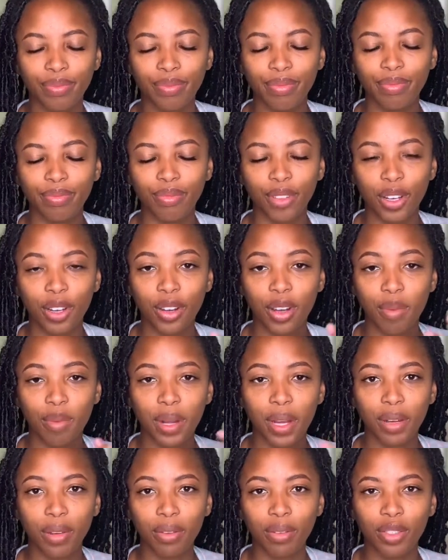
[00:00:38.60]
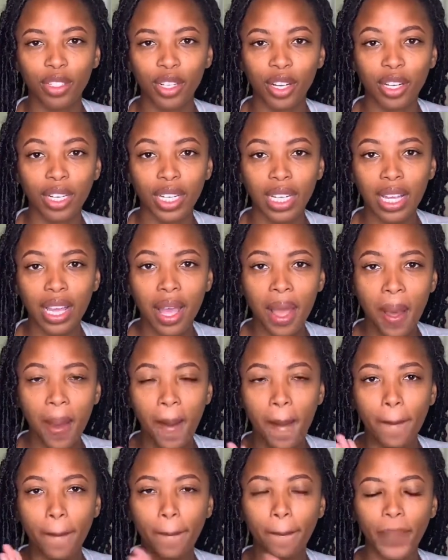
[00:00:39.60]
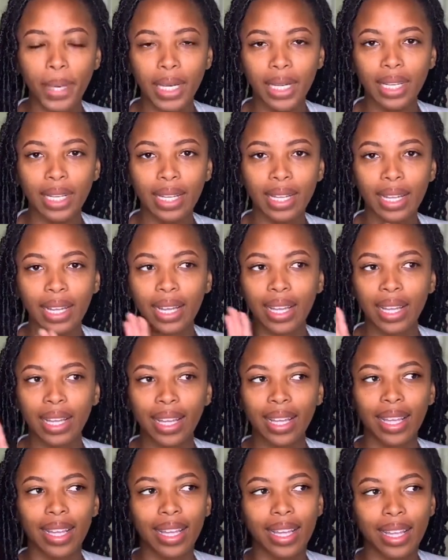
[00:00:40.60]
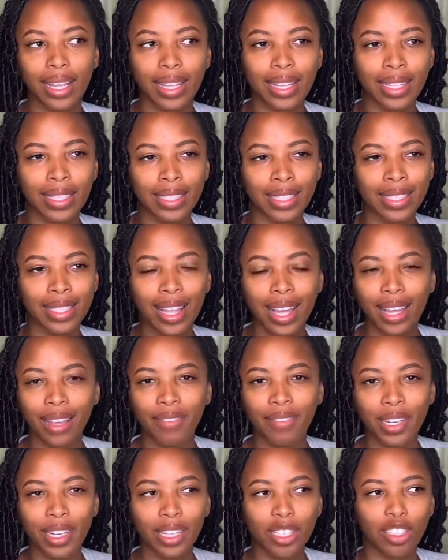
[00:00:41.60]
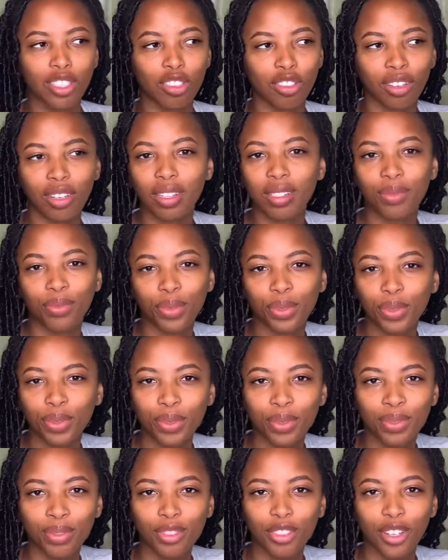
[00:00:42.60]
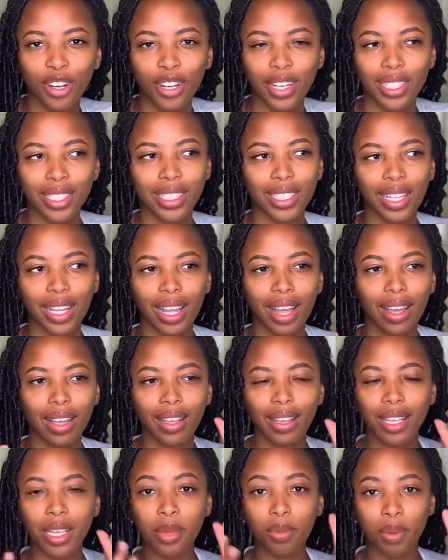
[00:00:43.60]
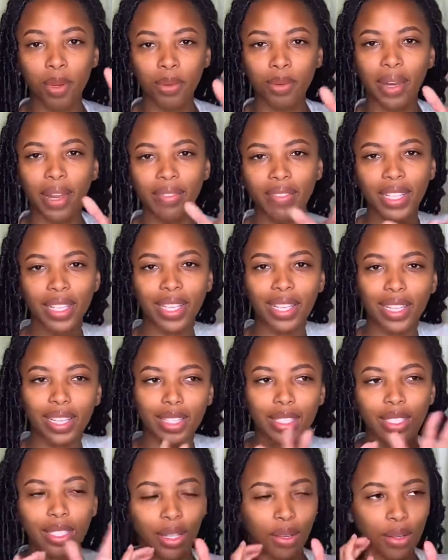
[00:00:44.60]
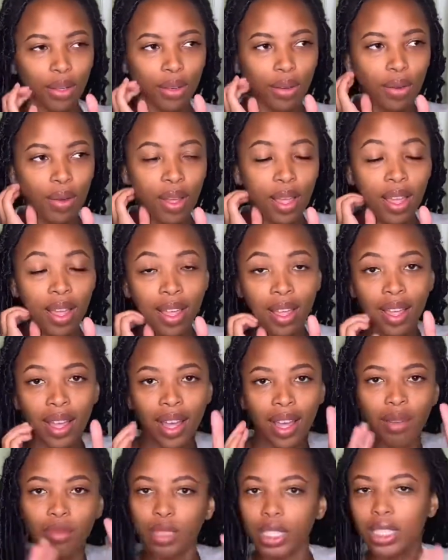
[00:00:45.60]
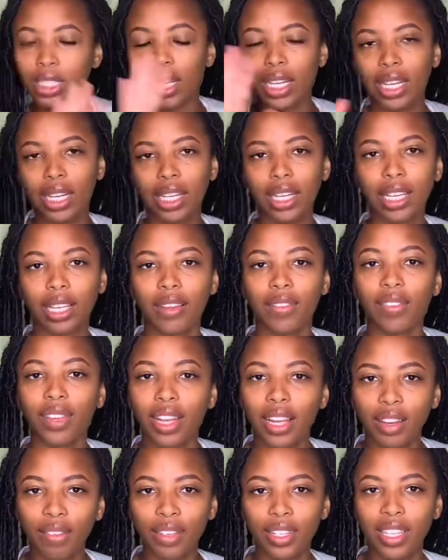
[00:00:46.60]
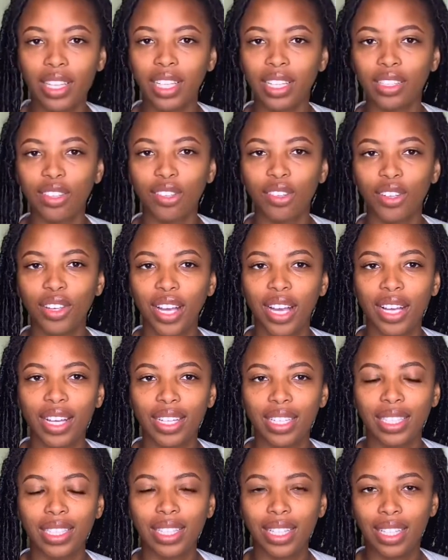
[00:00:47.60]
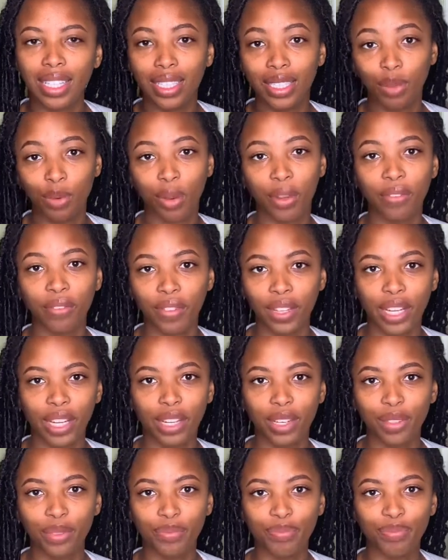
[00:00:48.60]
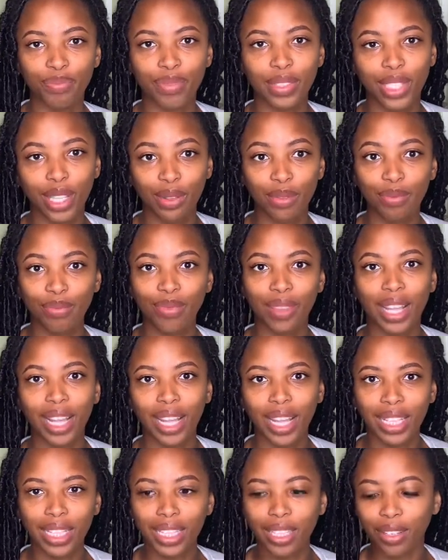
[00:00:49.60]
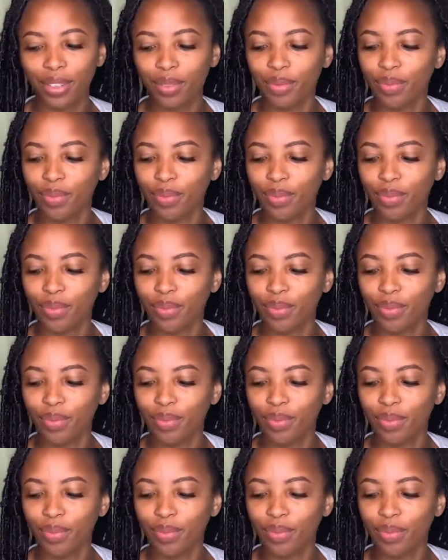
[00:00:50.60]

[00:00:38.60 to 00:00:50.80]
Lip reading: record my whole journey, but it just got very stressful trying to like keep up with everything. So I'm just gonna give everything to you guys in this one video. So let's go.